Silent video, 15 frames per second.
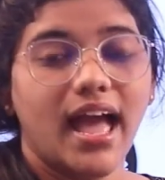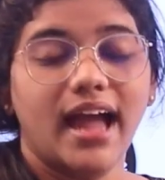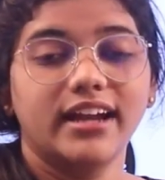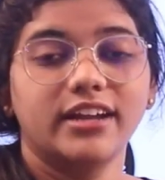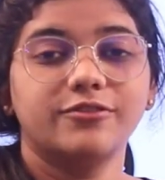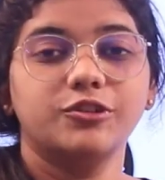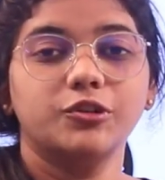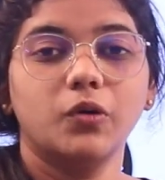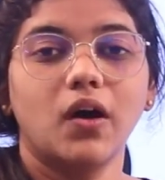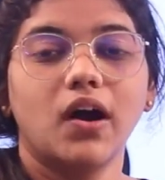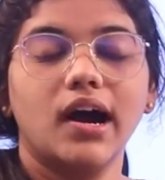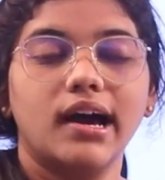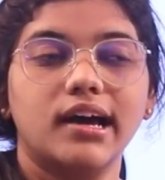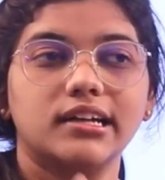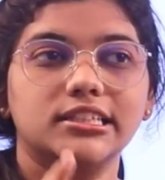And if you
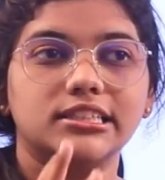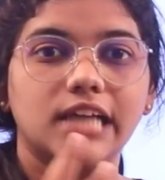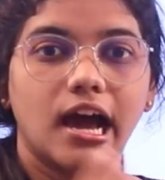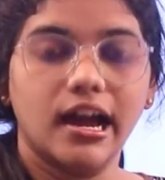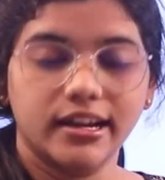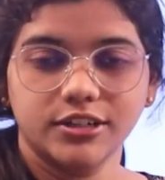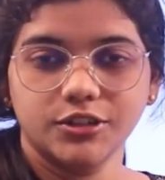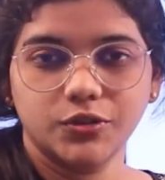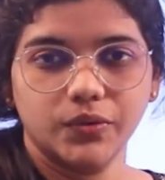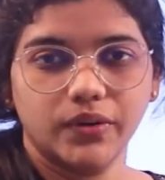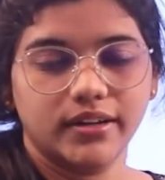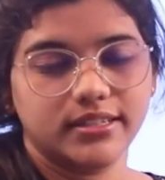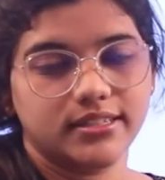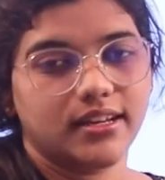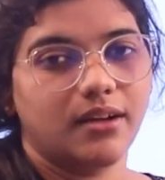are targeted
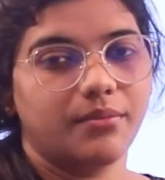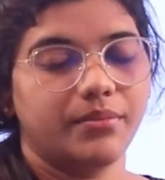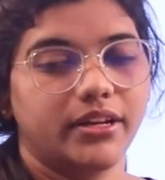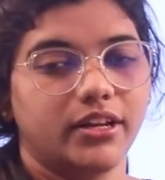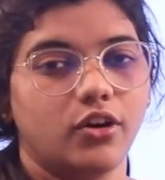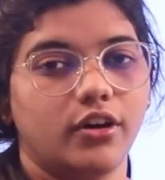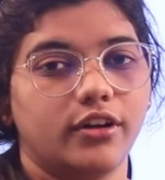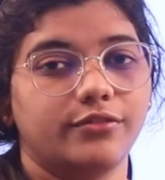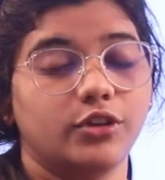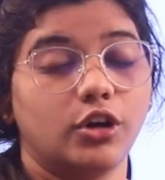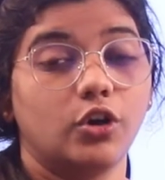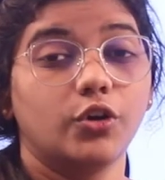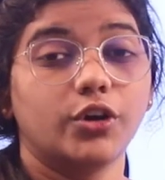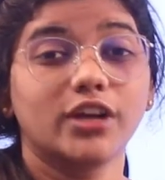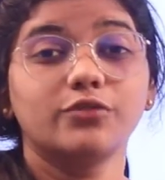towards a company or if you
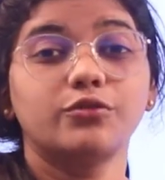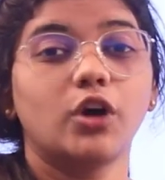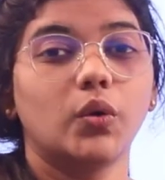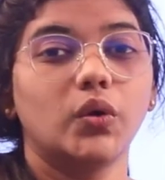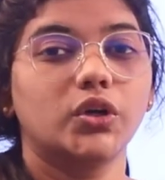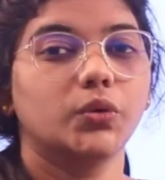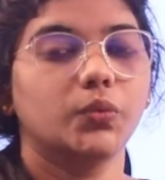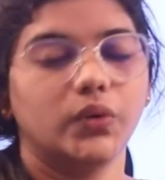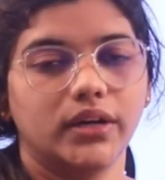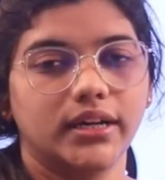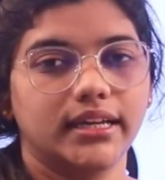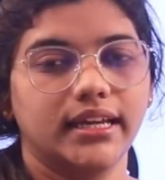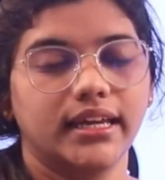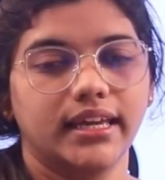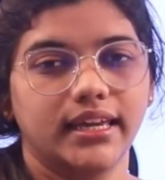are looking forward to
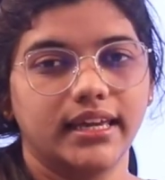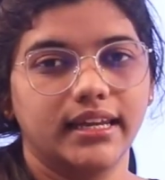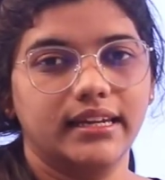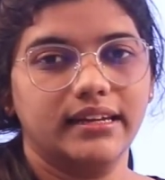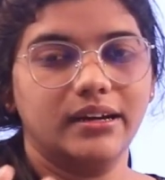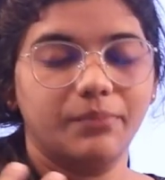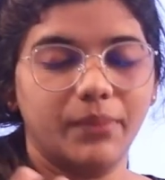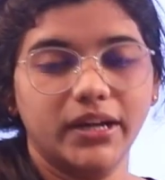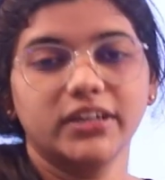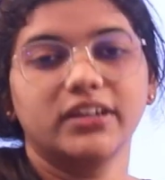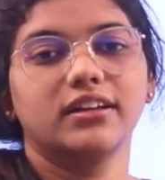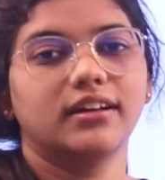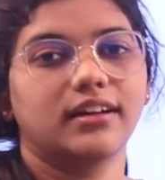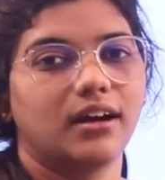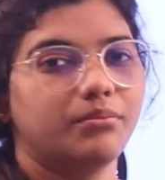work in a
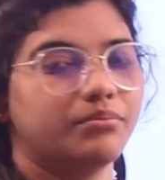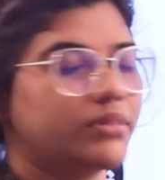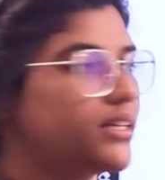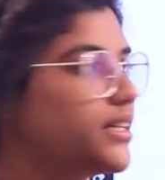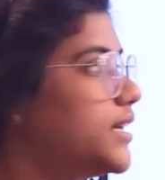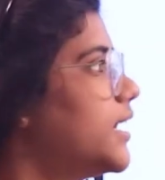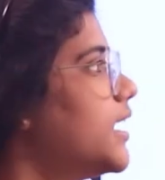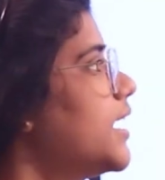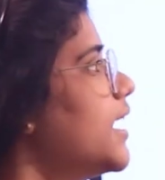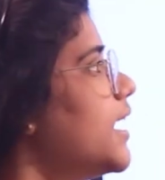particular company